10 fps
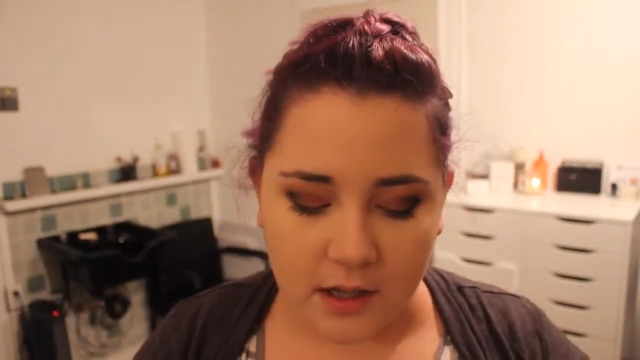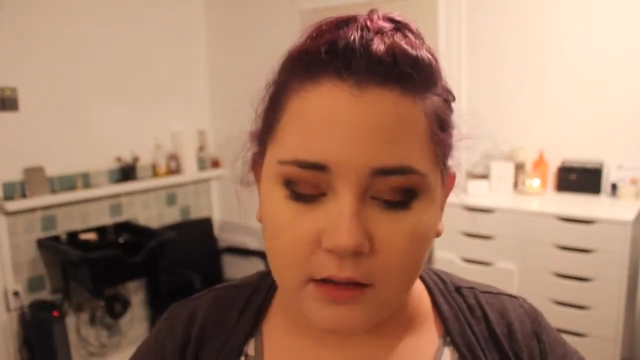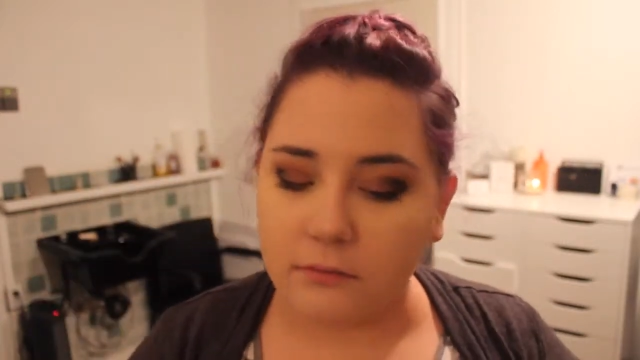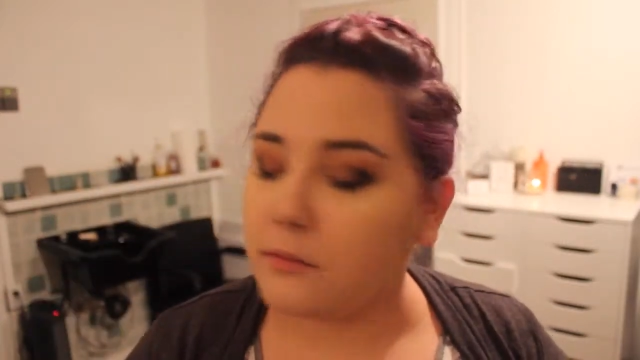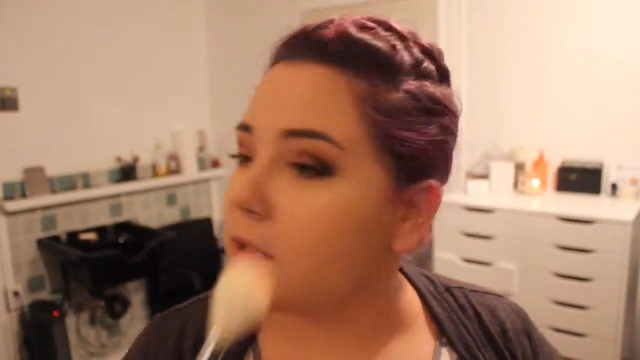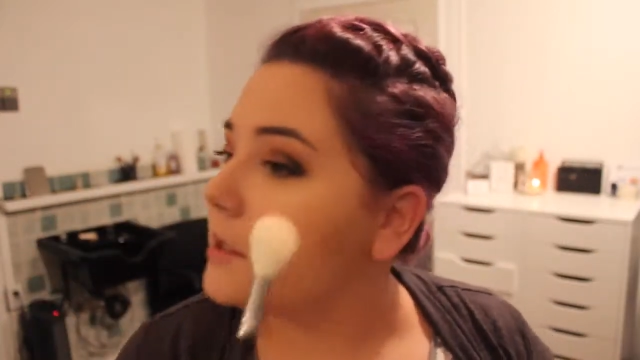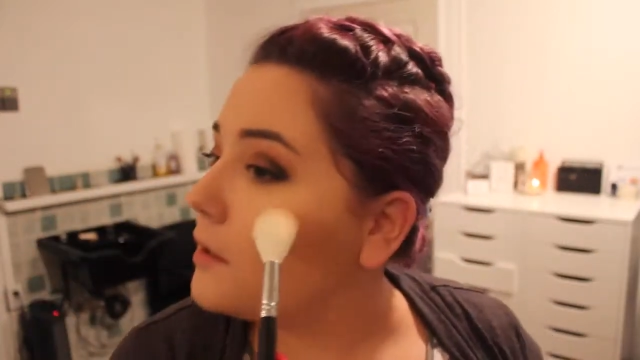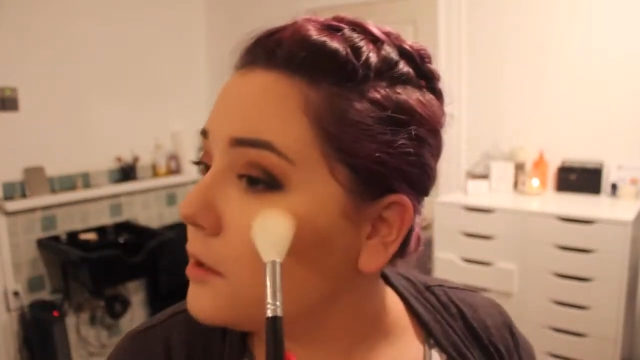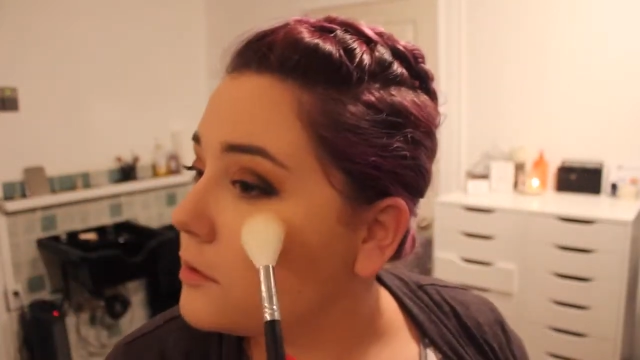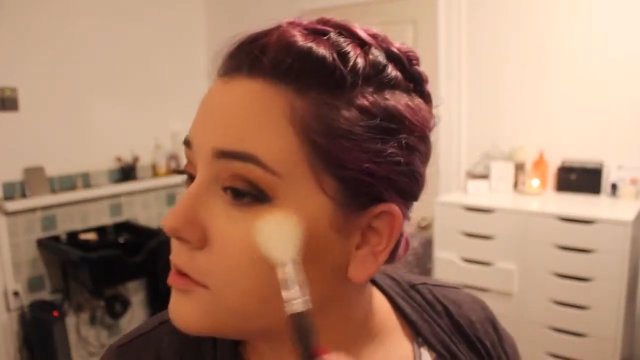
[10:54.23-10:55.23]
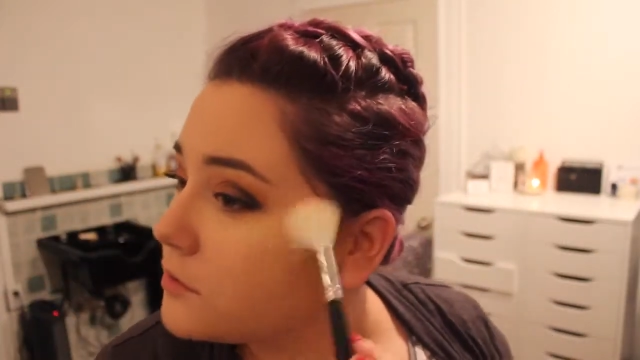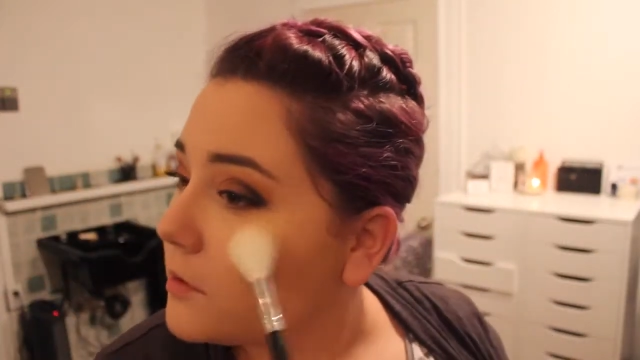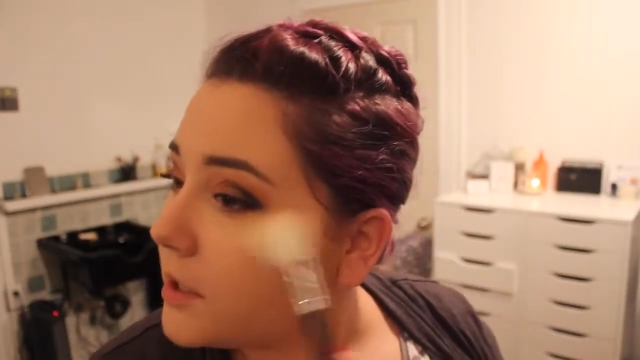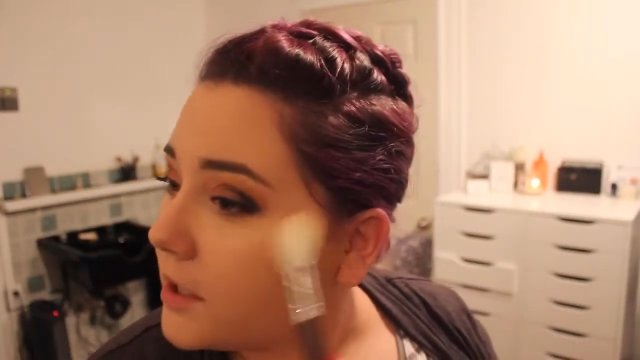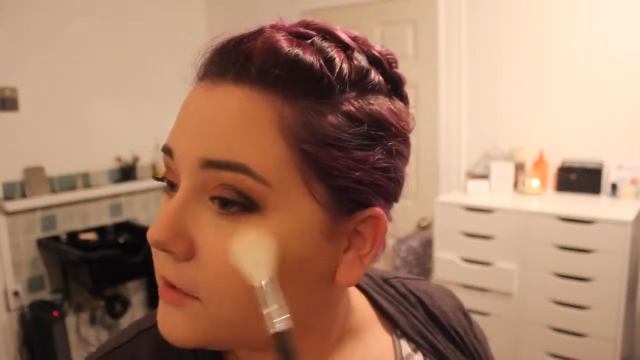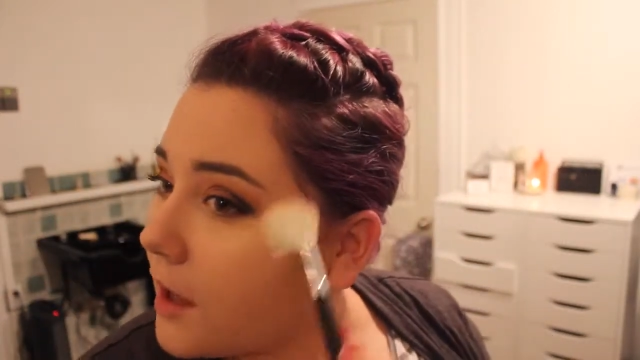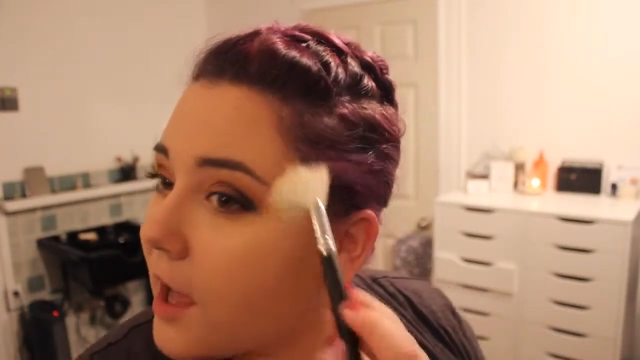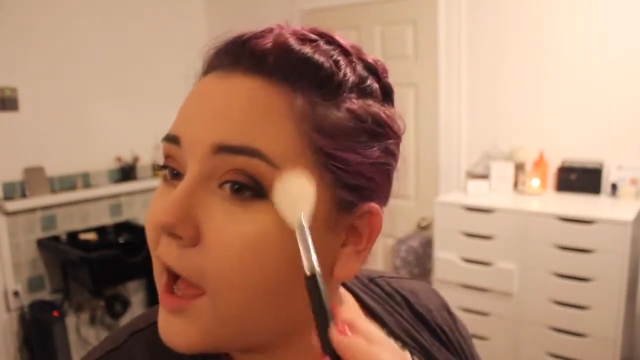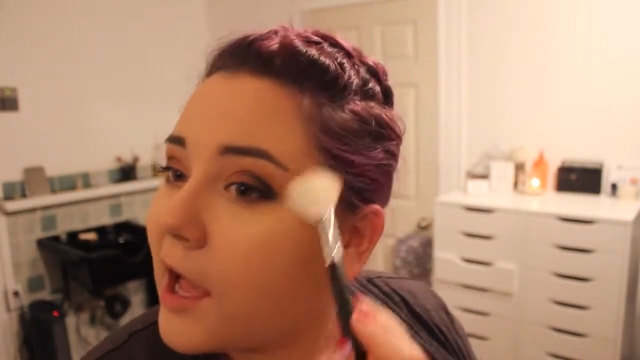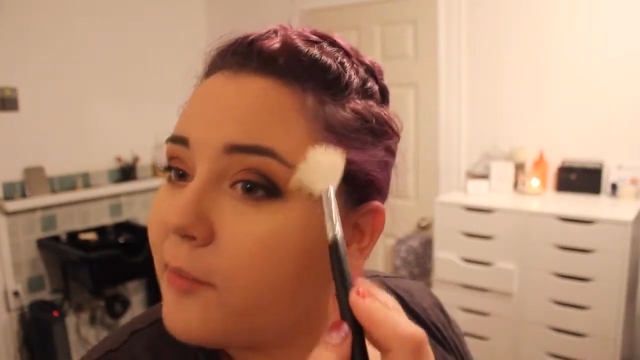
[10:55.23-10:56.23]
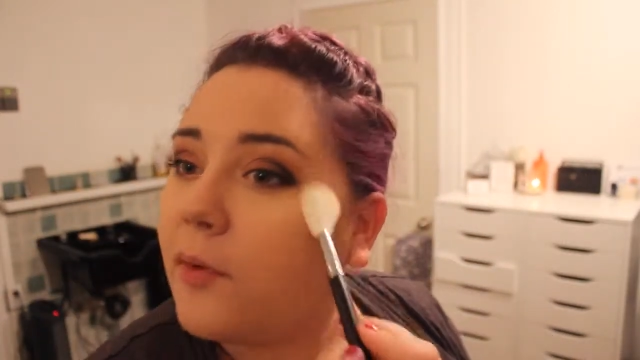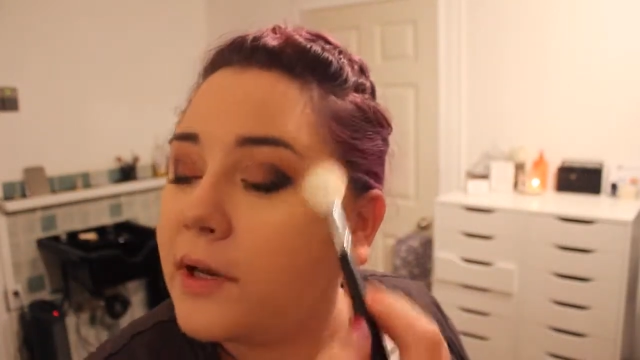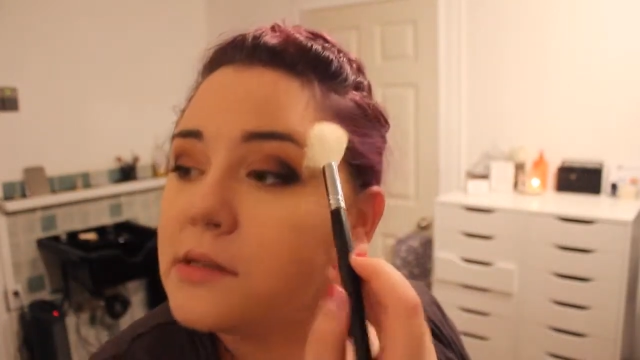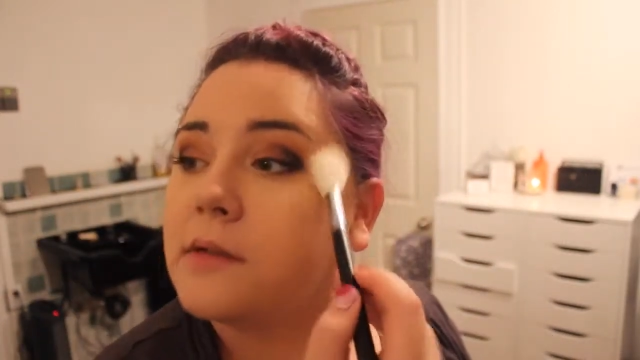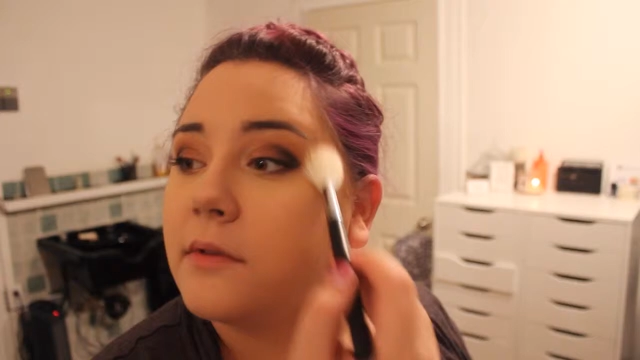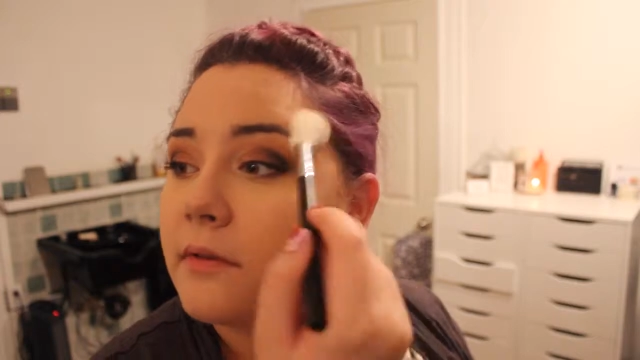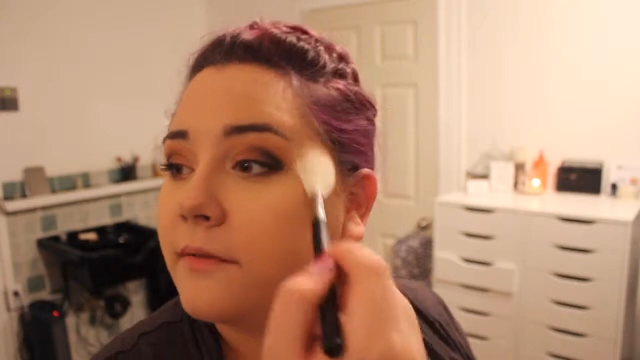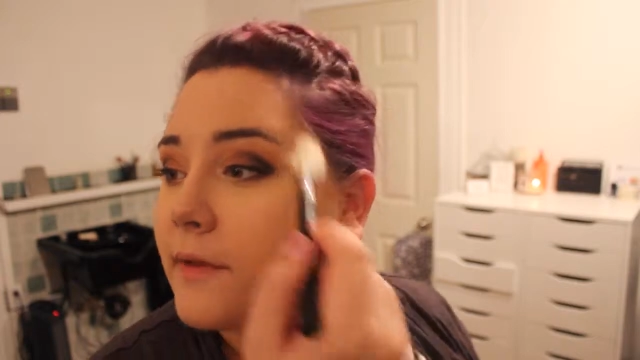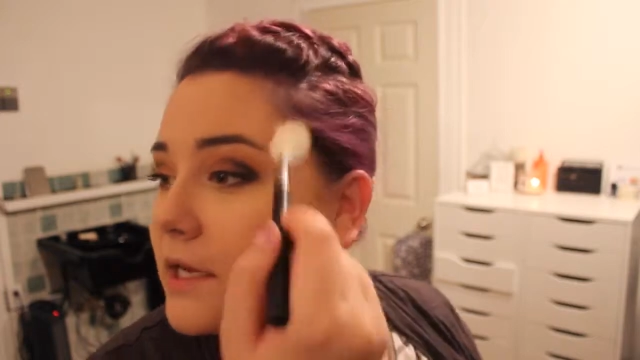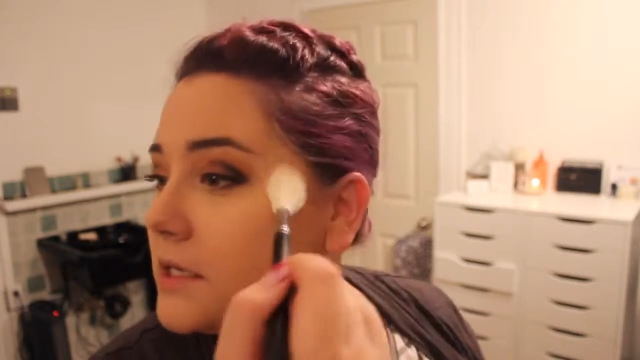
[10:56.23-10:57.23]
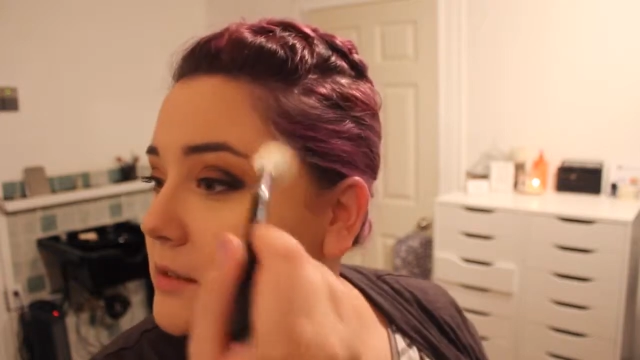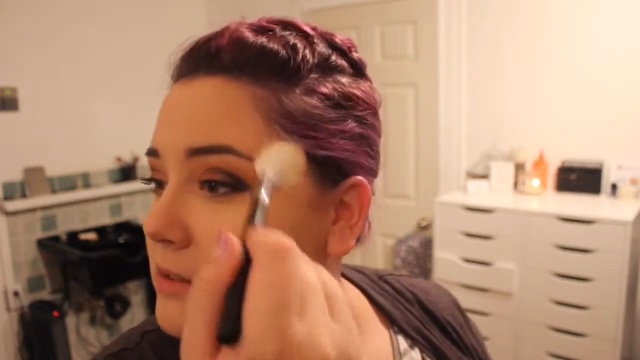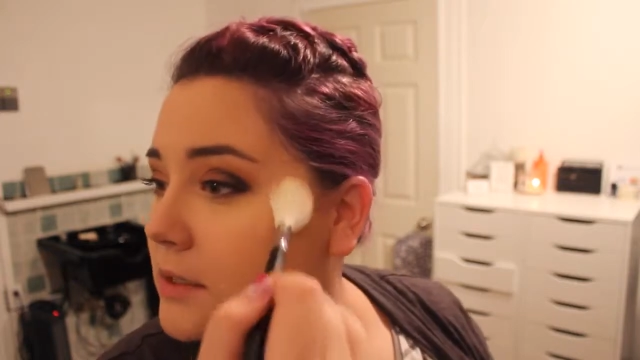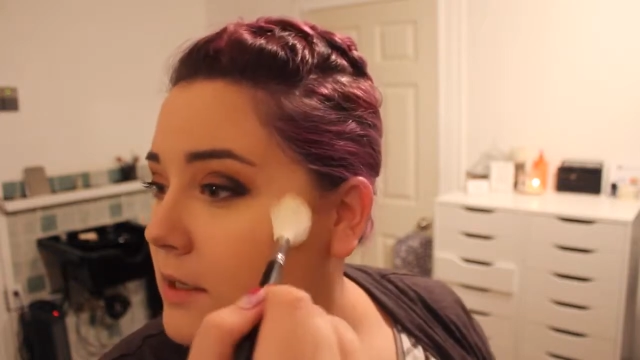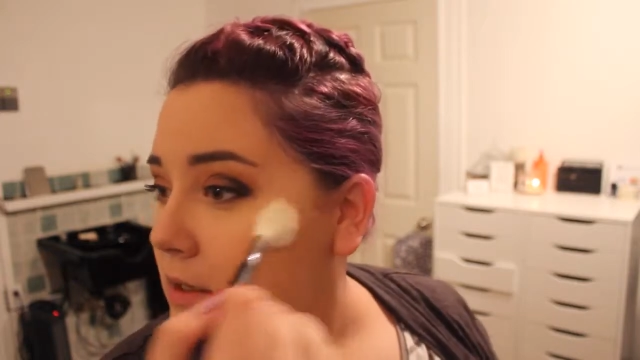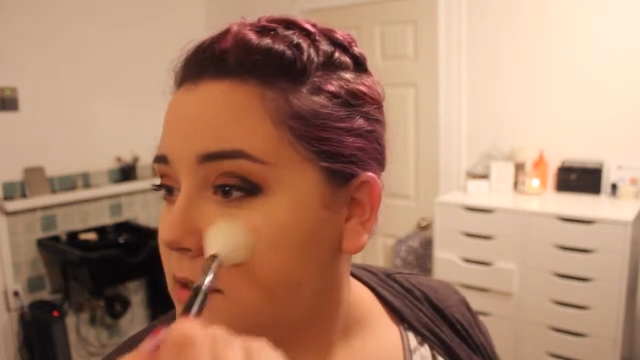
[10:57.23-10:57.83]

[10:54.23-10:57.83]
And really, you just want to hit the high points of your face.